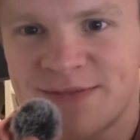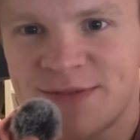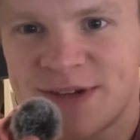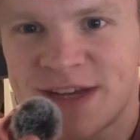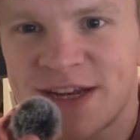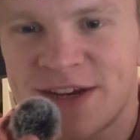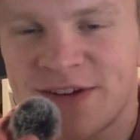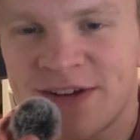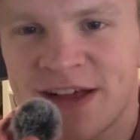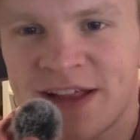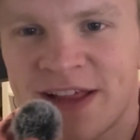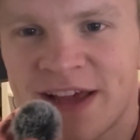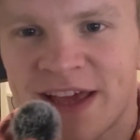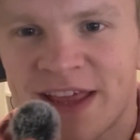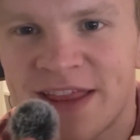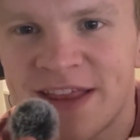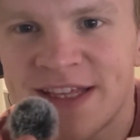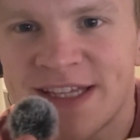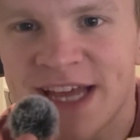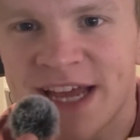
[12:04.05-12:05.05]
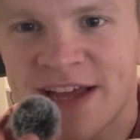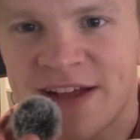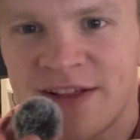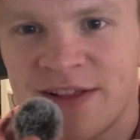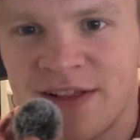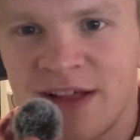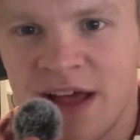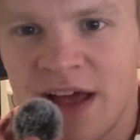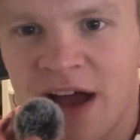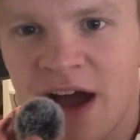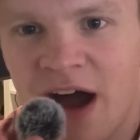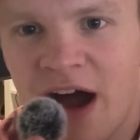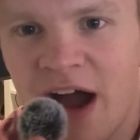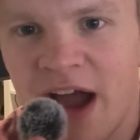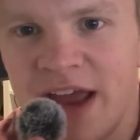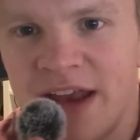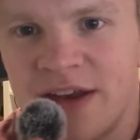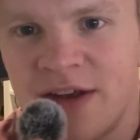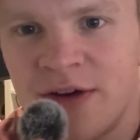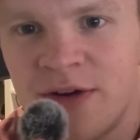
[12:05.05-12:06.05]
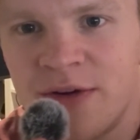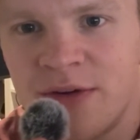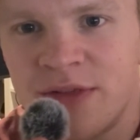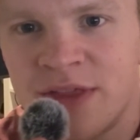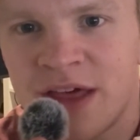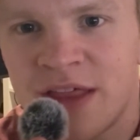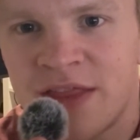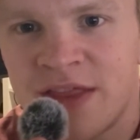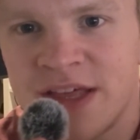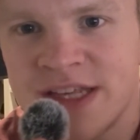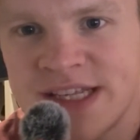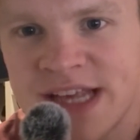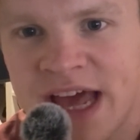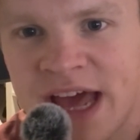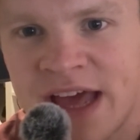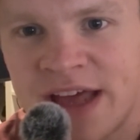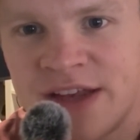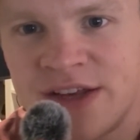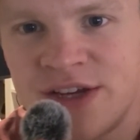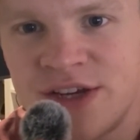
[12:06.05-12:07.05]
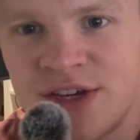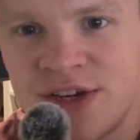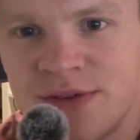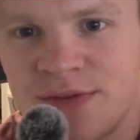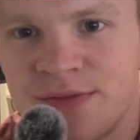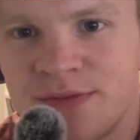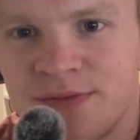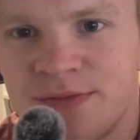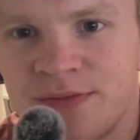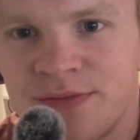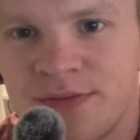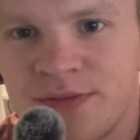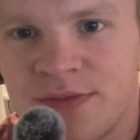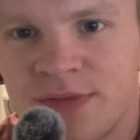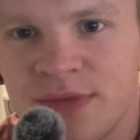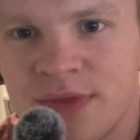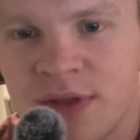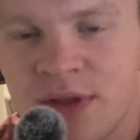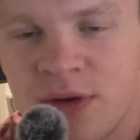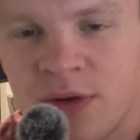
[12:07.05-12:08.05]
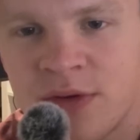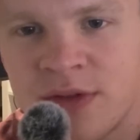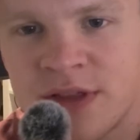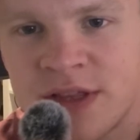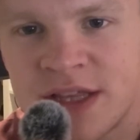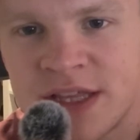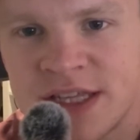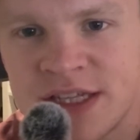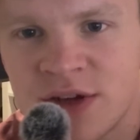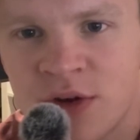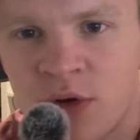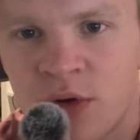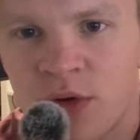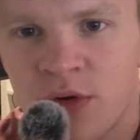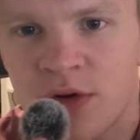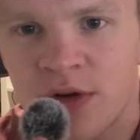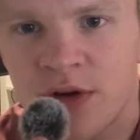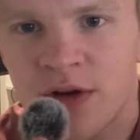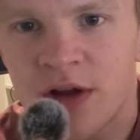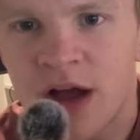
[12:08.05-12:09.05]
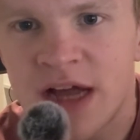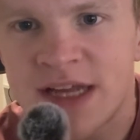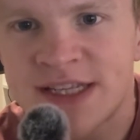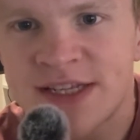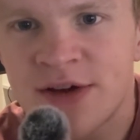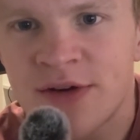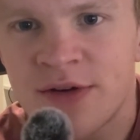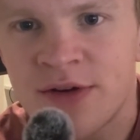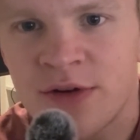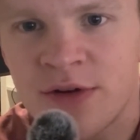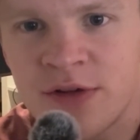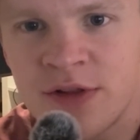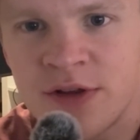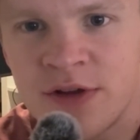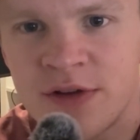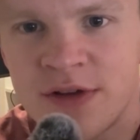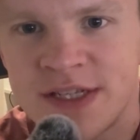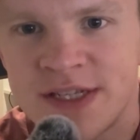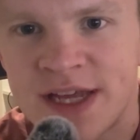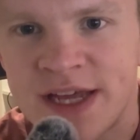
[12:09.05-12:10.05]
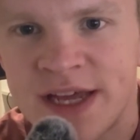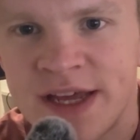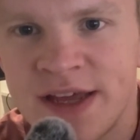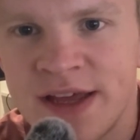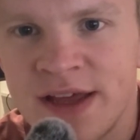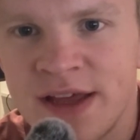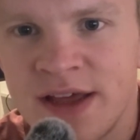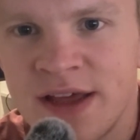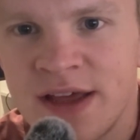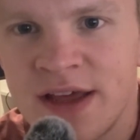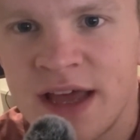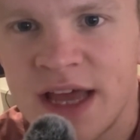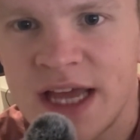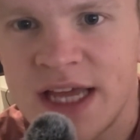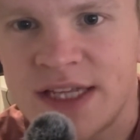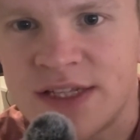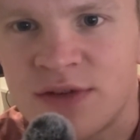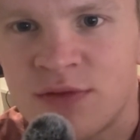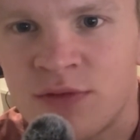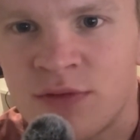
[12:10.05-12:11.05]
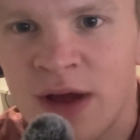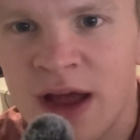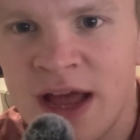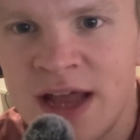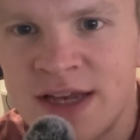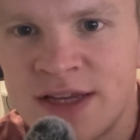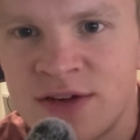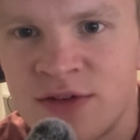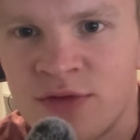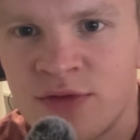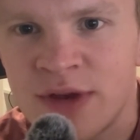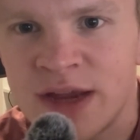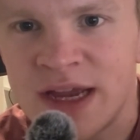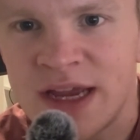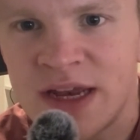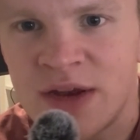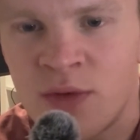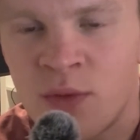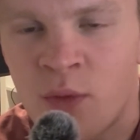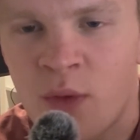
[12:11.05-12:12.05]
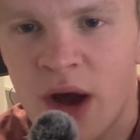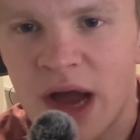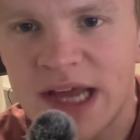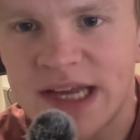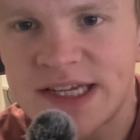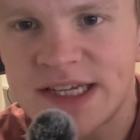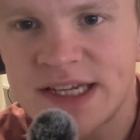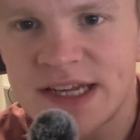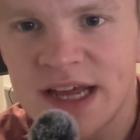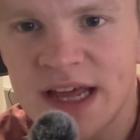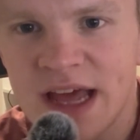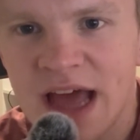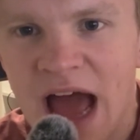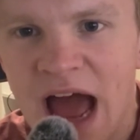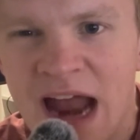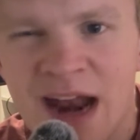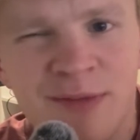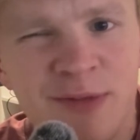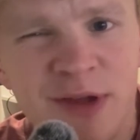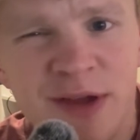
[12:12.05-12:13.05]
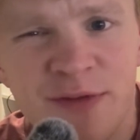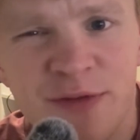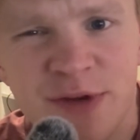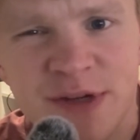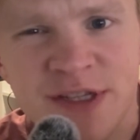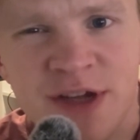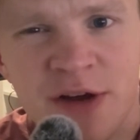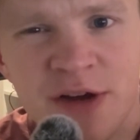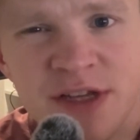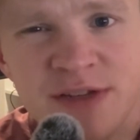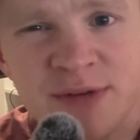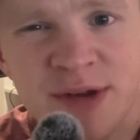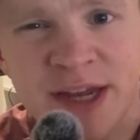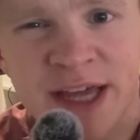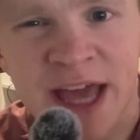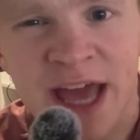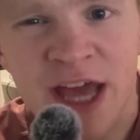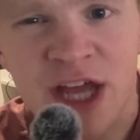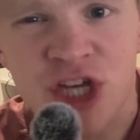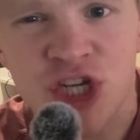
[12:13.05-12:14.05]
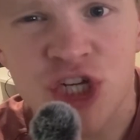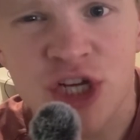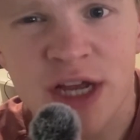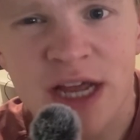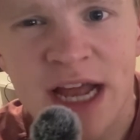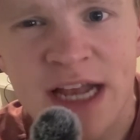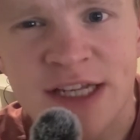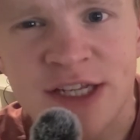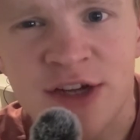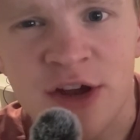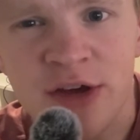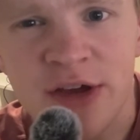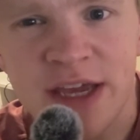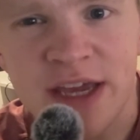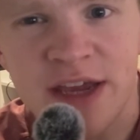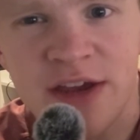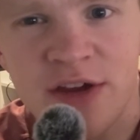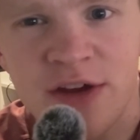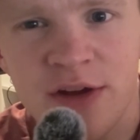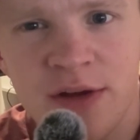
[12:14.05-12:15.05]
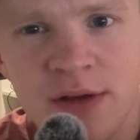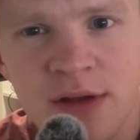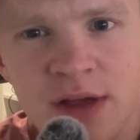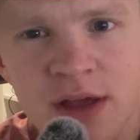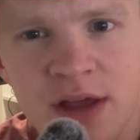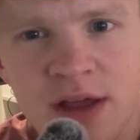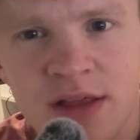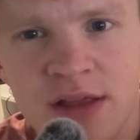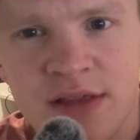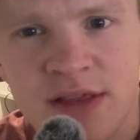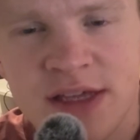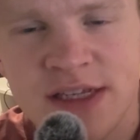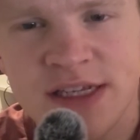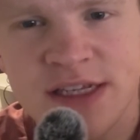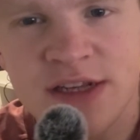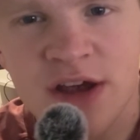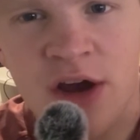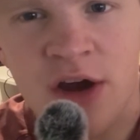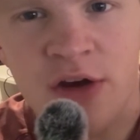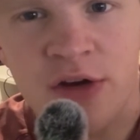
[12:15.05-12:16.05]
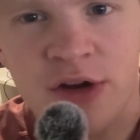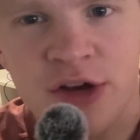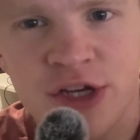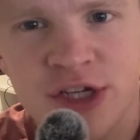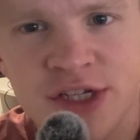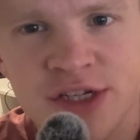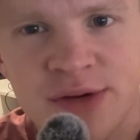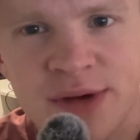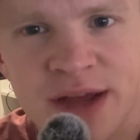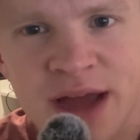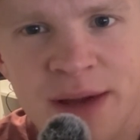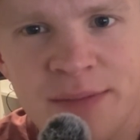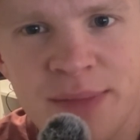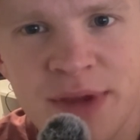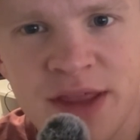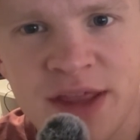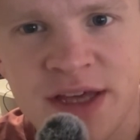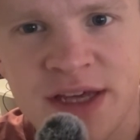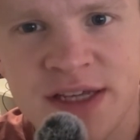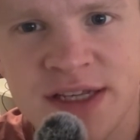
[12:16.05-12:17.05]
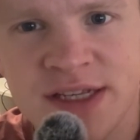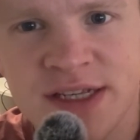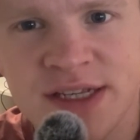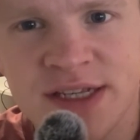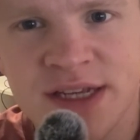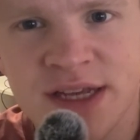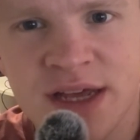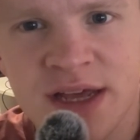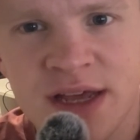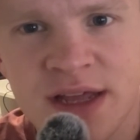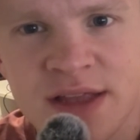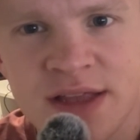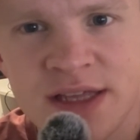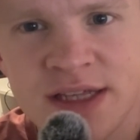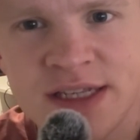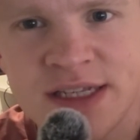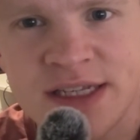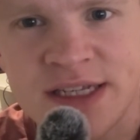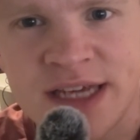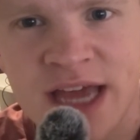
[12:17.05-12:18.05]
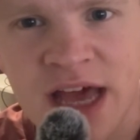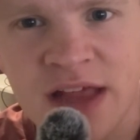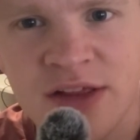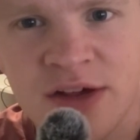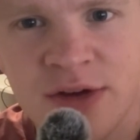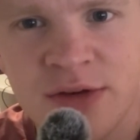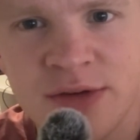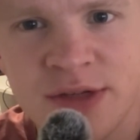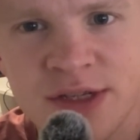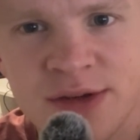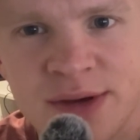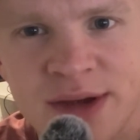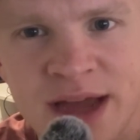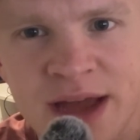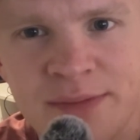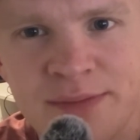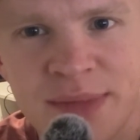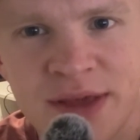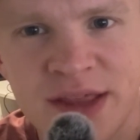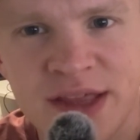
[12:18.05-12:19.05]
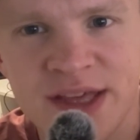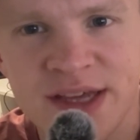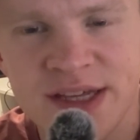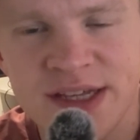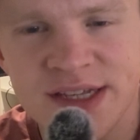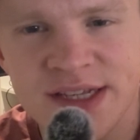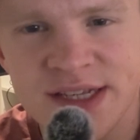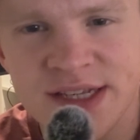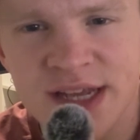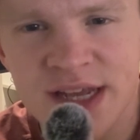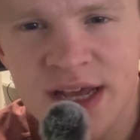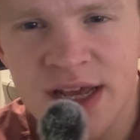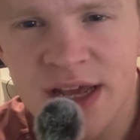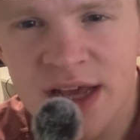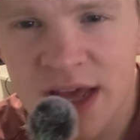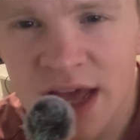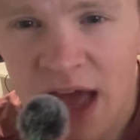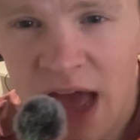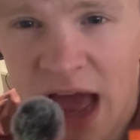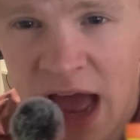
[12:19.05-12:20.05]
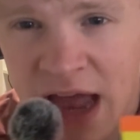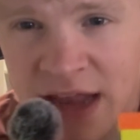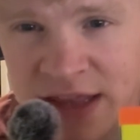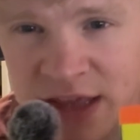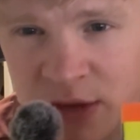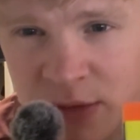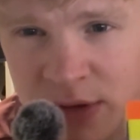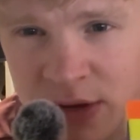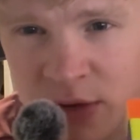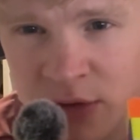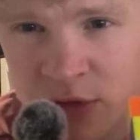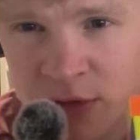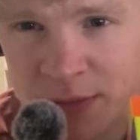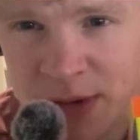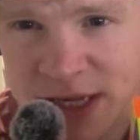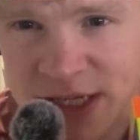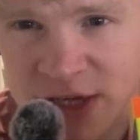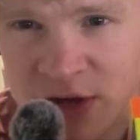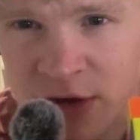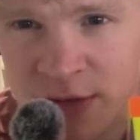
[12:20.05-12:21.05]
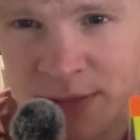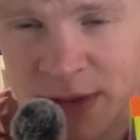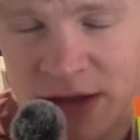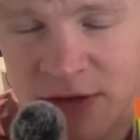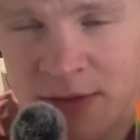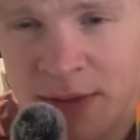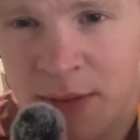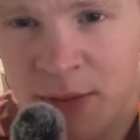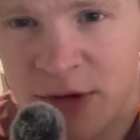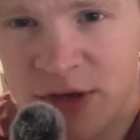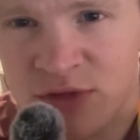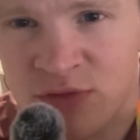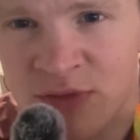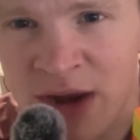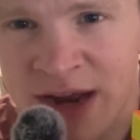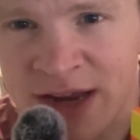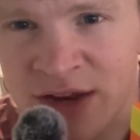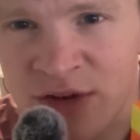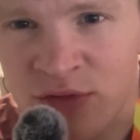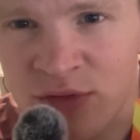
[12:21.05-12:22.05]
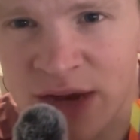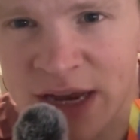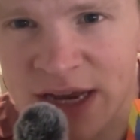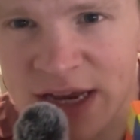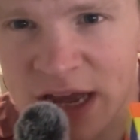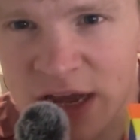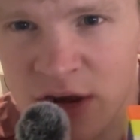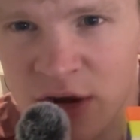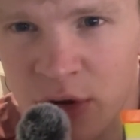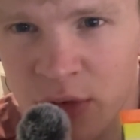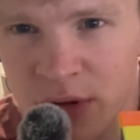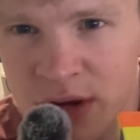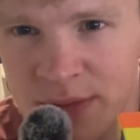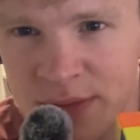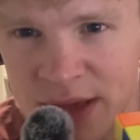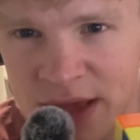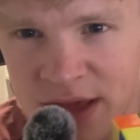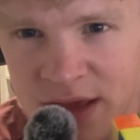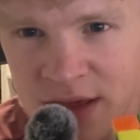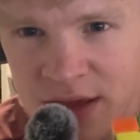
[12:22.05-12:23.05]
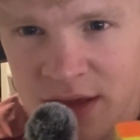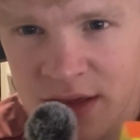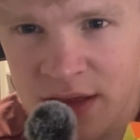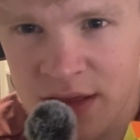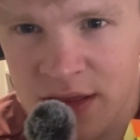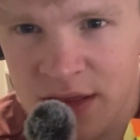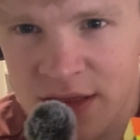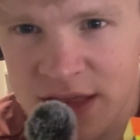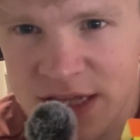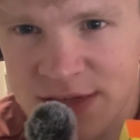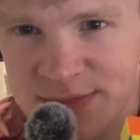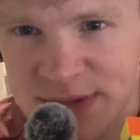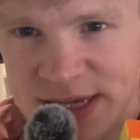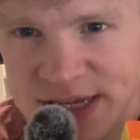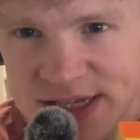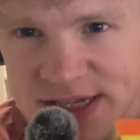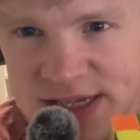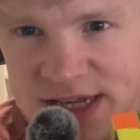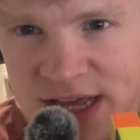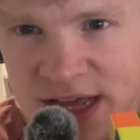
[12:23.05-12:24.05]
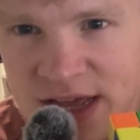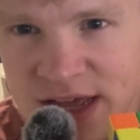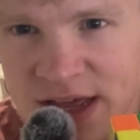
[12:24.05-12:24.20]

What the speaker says: Pretend you're at like this angle. I know that this edge, or this corner, I saw it earlier say, is red, green, white. And I'm looking for its corresponding edge. It's not here. This is orange, so it can't be this. This is yellow, so it can't be this. And the only other piece it could be, remember it's a red and green, it could only be this piece.